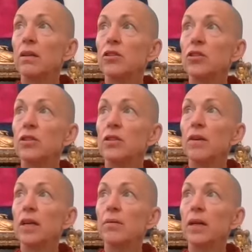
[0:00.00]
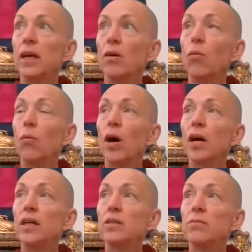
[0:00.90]
To develop that
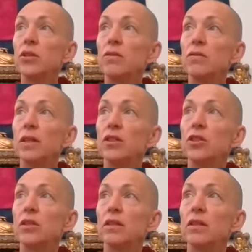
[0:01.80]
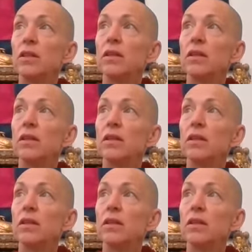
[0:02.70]
wide motivation